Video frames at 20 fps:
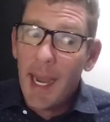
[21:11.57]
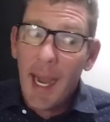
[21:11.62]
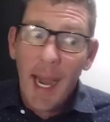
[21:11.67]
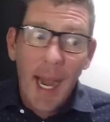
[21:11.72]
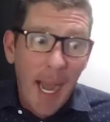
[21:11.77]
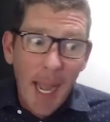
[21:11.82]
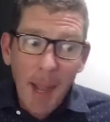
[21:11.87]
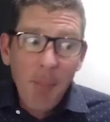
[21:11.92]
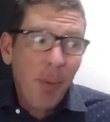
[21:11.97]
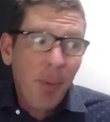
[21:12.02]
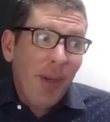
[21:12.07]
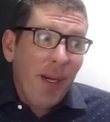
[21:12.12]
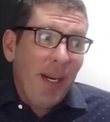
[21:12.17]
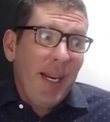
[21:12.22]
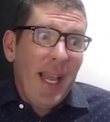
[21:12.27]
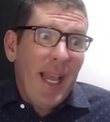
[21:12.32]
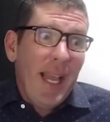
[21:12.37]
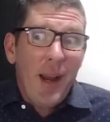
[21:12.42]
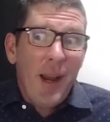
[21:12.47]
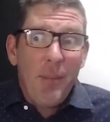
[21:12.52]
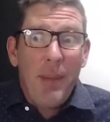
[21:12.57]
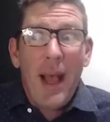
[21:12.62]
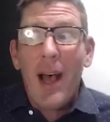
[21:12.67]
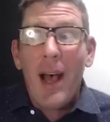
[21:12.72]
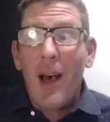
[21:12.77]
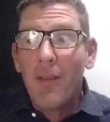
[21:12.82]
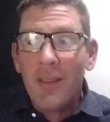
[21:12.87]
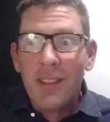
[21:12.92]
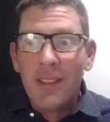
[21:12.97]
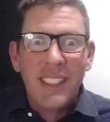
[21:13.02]
I'm putting out
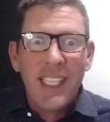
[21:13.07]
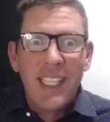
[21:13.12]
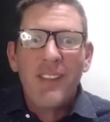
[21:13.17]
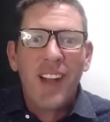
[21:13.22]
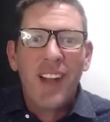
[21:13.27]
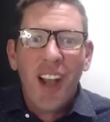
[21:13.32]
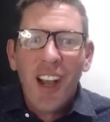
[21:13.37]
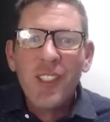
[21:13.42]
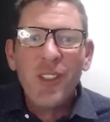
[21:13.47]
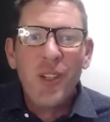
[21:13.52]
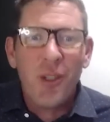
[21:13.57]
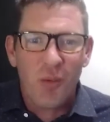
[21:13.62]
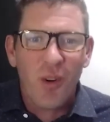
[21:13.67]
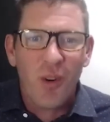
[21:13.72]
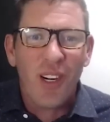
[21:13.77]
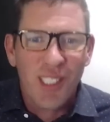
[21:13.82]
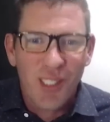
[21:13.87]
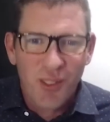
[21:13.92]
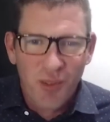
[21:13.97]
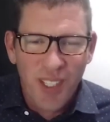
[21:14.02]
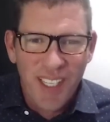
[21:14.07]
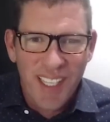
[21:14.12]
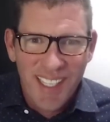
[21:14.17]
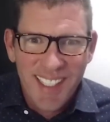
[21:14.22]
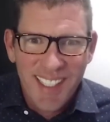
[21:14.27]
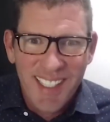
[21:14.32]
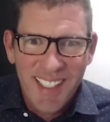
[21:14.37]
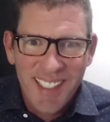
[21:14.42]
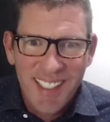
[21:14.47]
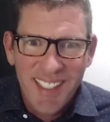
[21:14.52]
about 700 words a week. Right.